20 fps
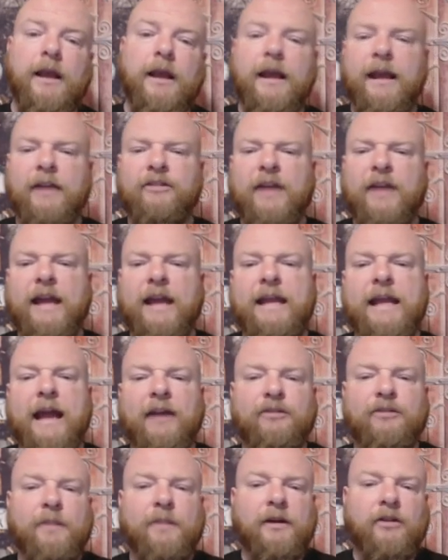Is any
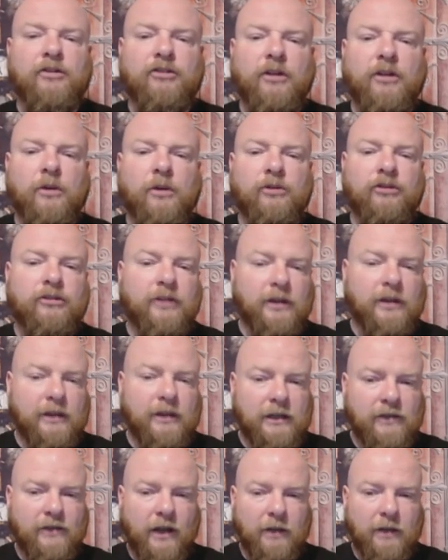aspect of the show still in
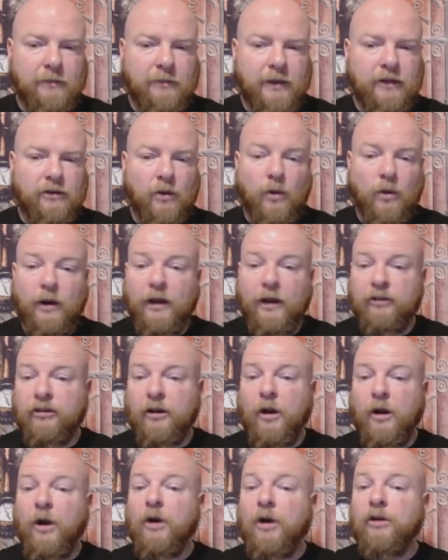development, or has
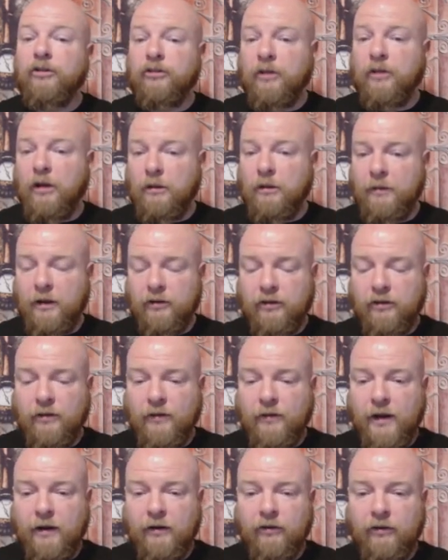it all stalled because of the
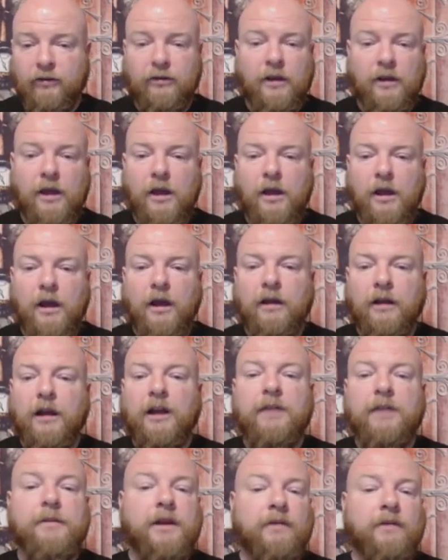virus? A lot
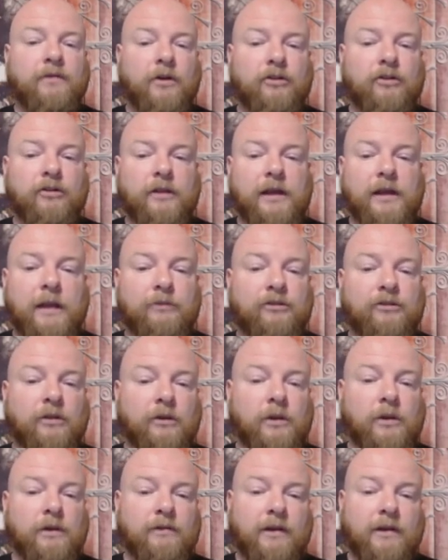can be done virtually. I'm still
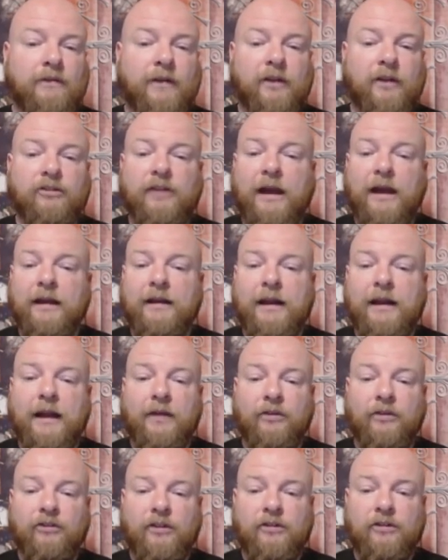doing VFX editing in
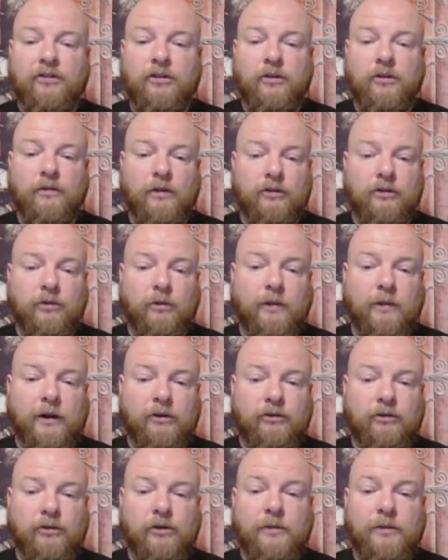the season two virtual
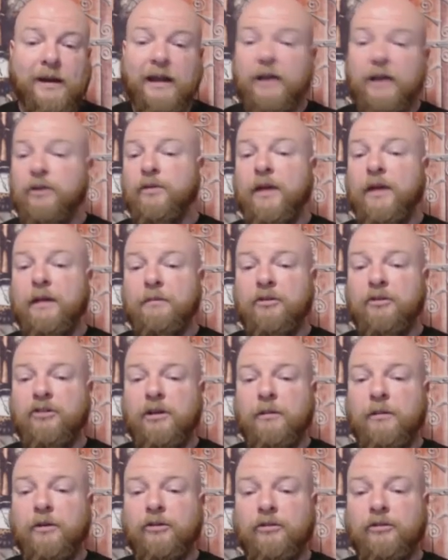writers room, and I can do that in
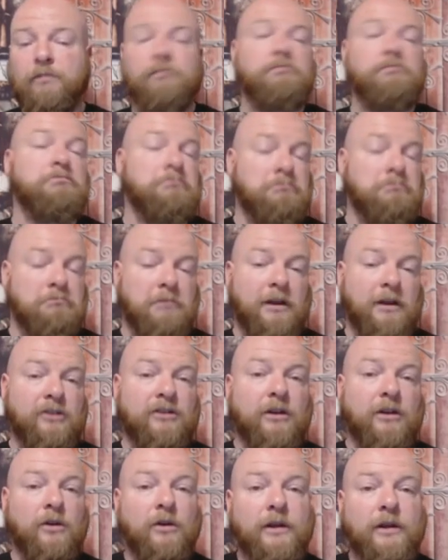pajamas. Like I
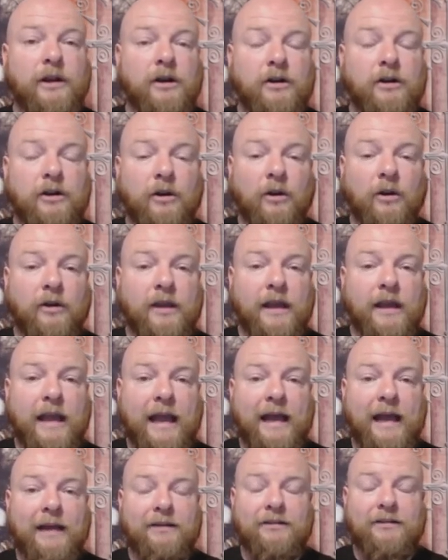said earlier, you're looking
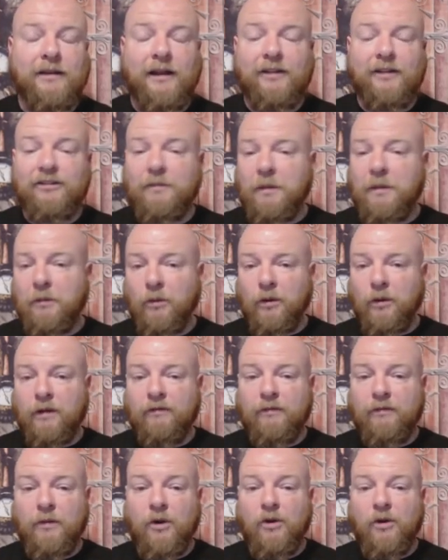at uh, some people working
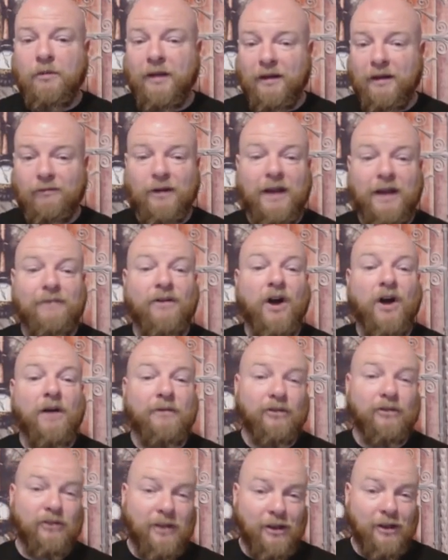from home, and Brave
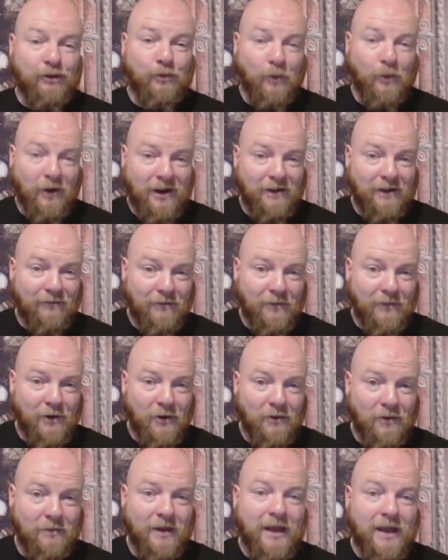obviously is working from
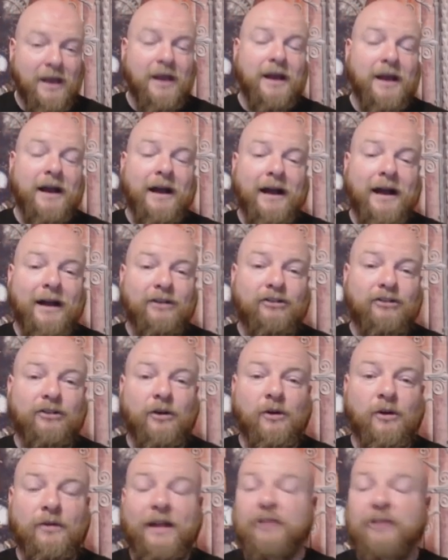home. Uh,
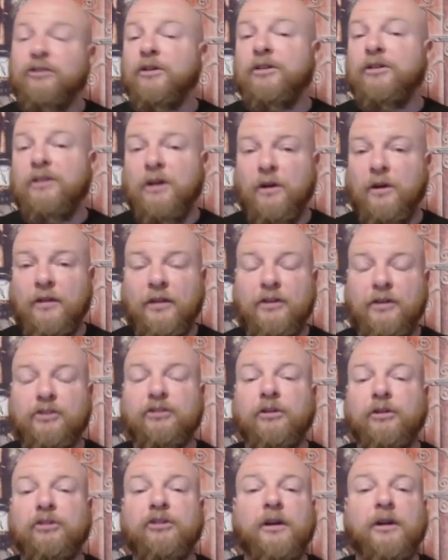so that's good to know that they're
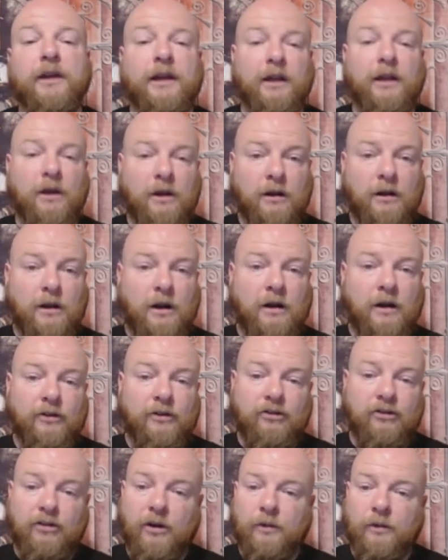still chugging along on the
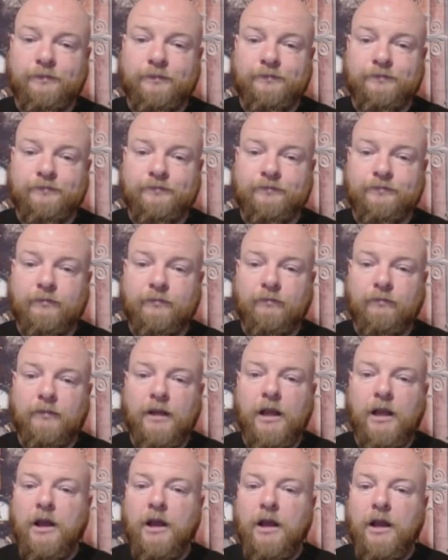show.
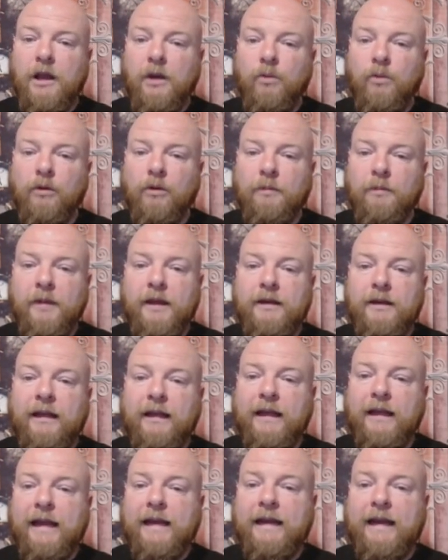Will Min,
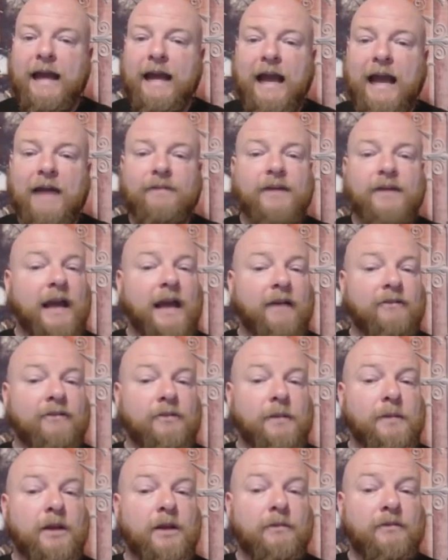Elayne, and Avi have to
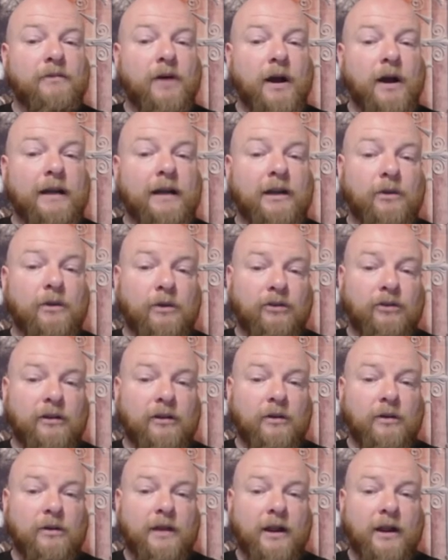be combined into a
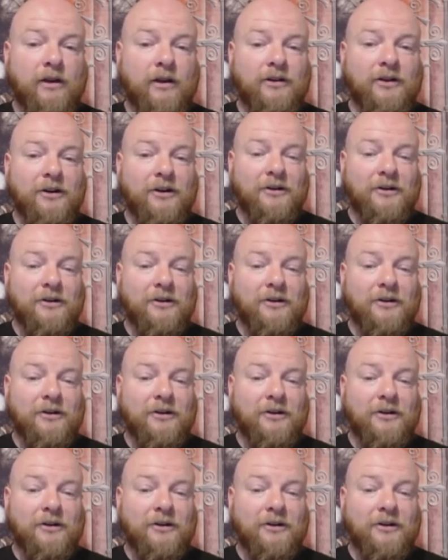single character?